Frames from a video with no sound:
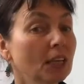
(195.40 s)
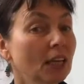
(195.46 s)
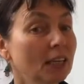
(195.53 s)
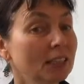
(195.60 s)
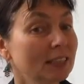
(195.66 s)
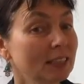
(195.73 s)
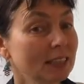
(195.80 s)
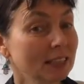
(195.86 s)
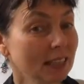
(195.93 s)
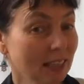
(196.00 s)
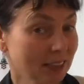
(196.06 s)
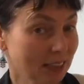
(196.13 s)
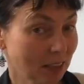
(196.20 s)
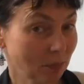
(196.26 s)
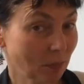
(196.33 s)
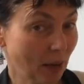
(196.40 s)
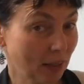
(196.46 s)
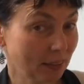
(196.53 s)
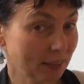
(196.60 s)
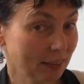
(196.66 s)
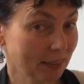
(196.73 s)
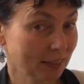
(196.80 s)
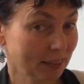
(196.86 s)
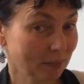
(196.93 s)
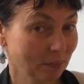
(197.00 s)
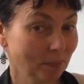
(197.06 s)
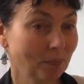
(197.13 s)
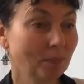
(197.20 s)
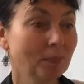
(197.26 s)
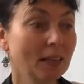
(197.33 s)
is the static balance?
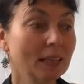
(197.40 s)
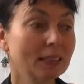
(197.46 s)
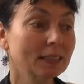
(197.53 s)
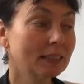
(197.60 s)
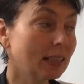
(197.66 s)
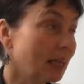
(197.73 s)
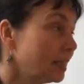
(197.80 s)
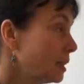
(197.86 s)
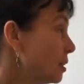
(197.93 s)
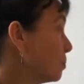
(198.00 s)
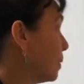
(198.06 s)
Static